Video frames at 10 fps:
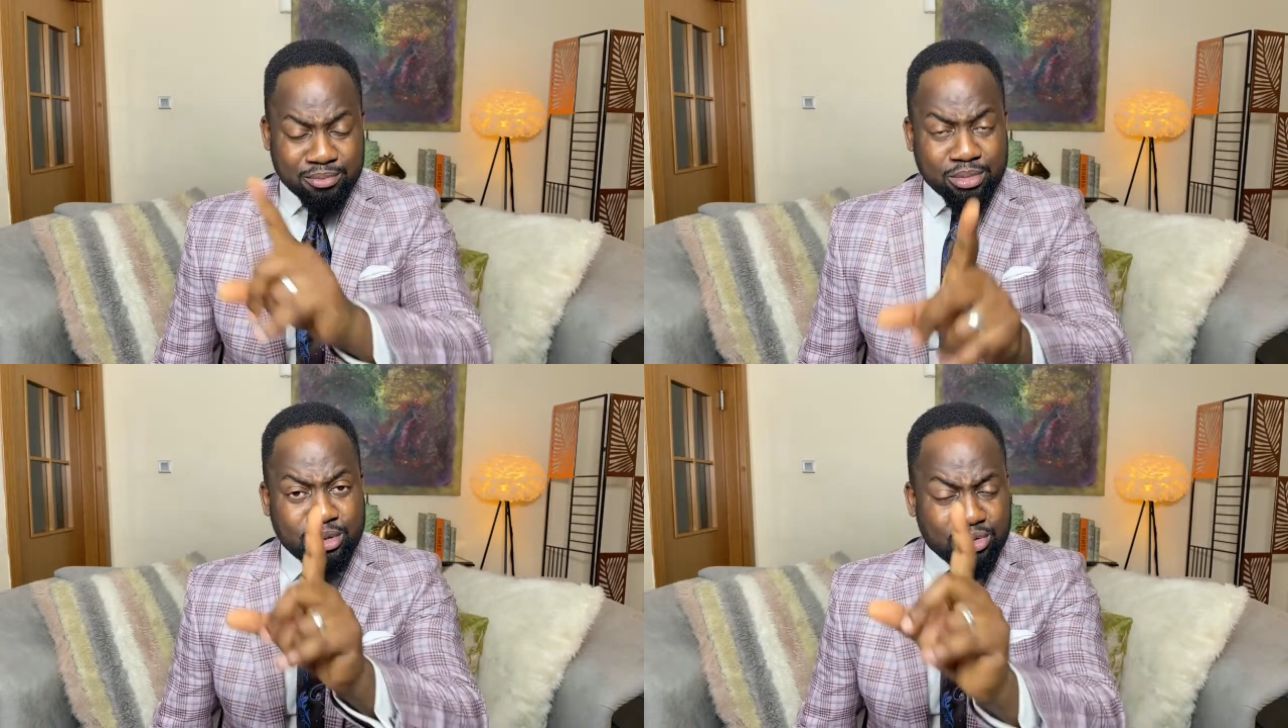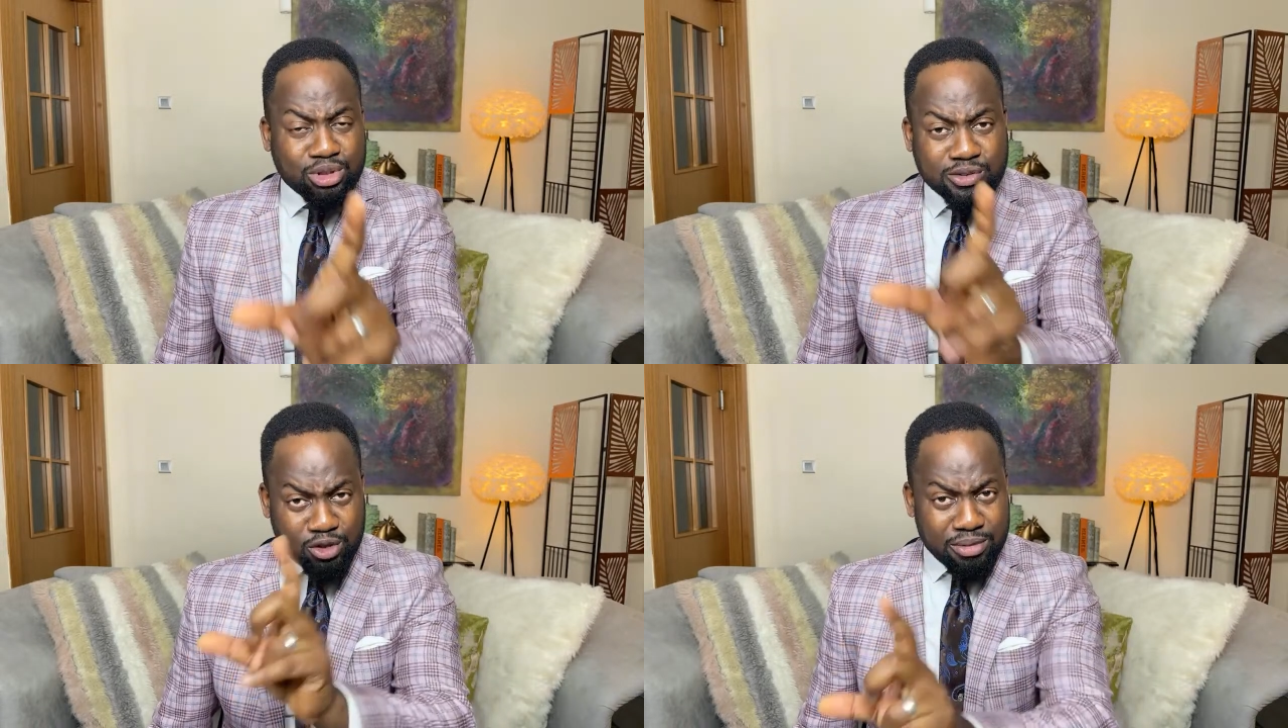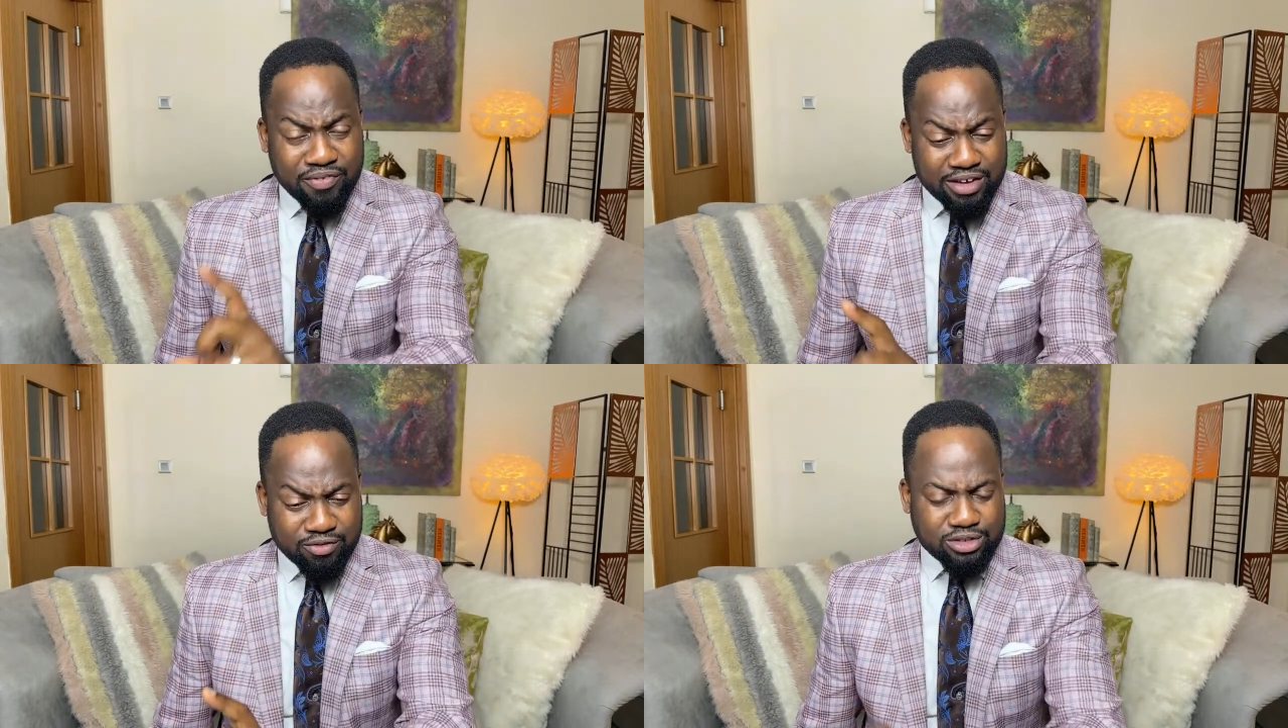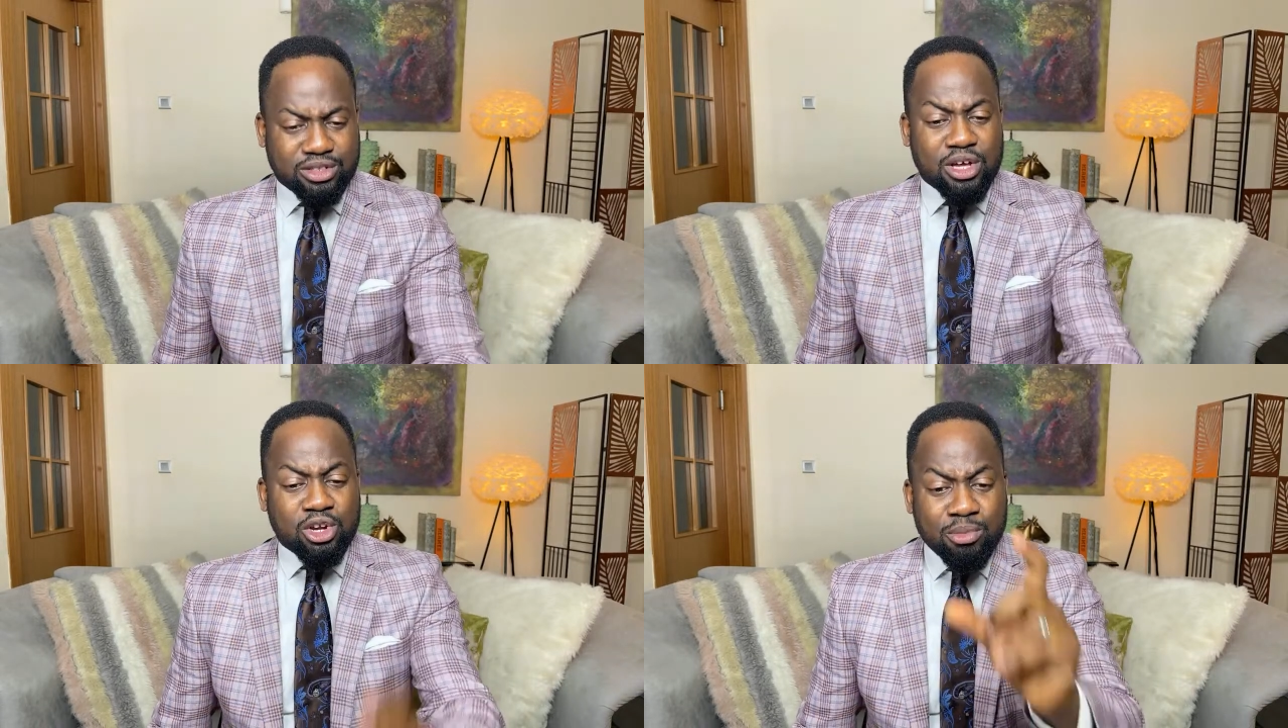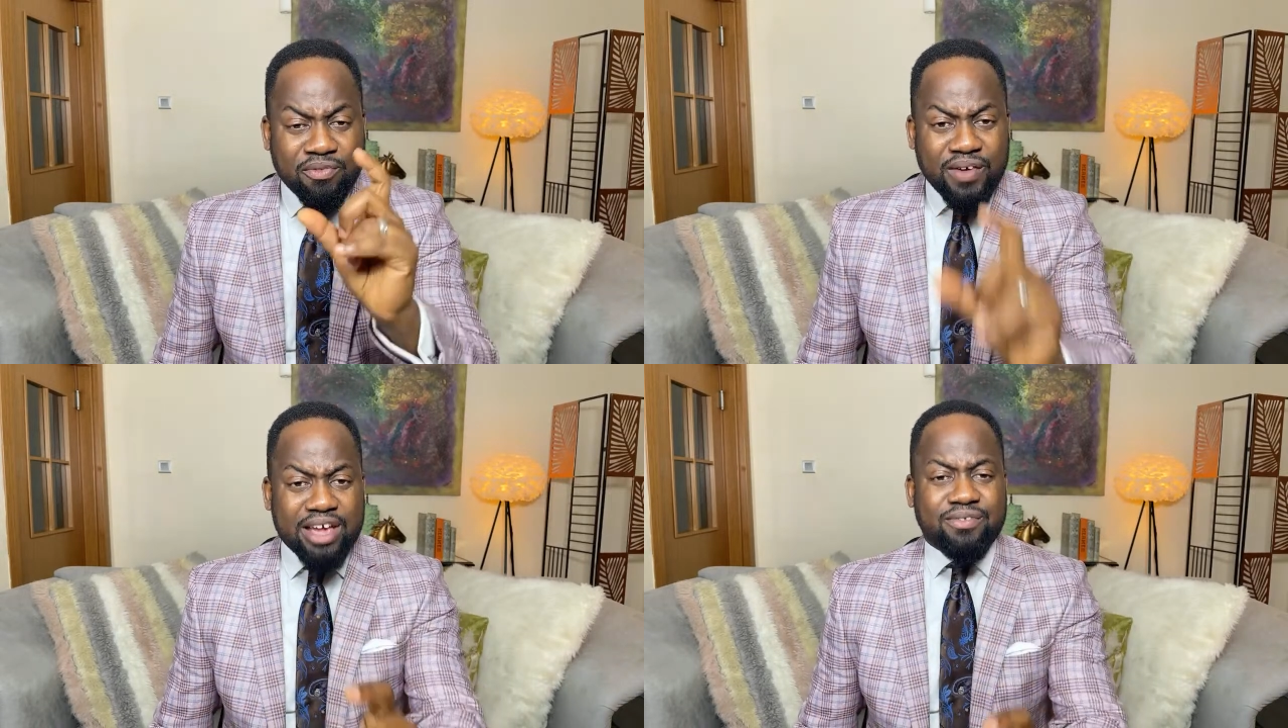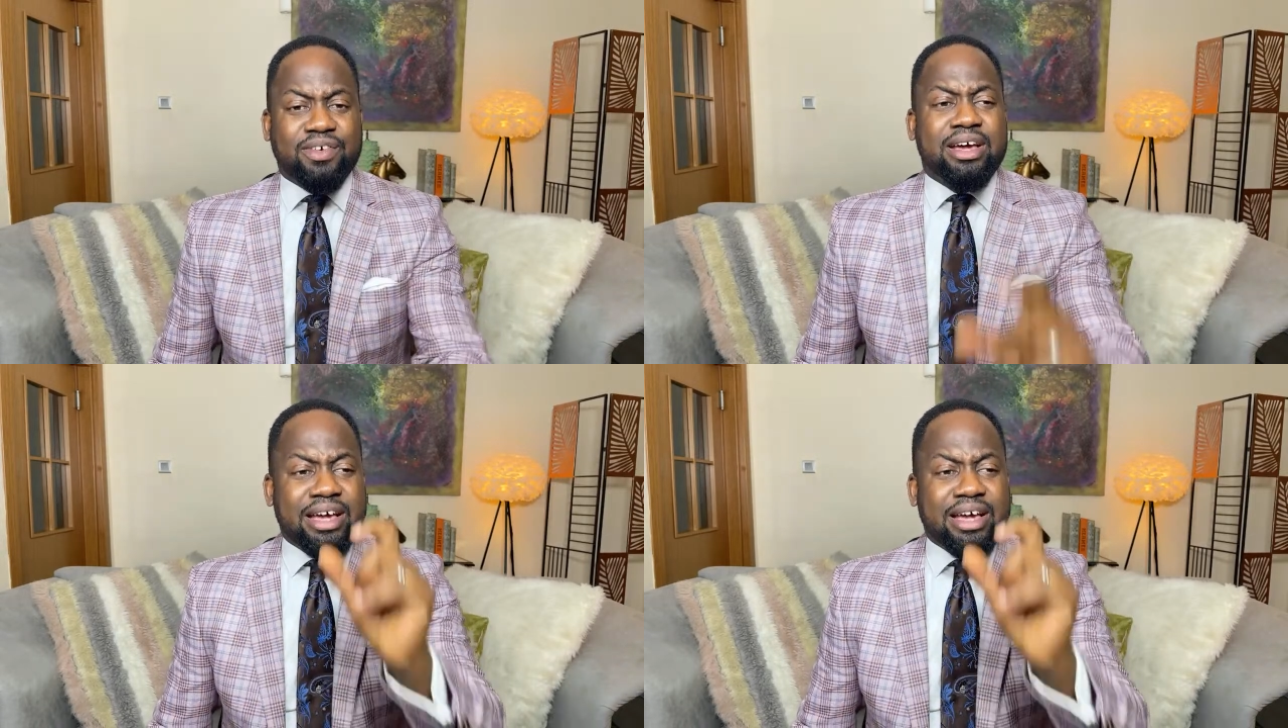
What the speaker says: use this for number 5 first. Number 5,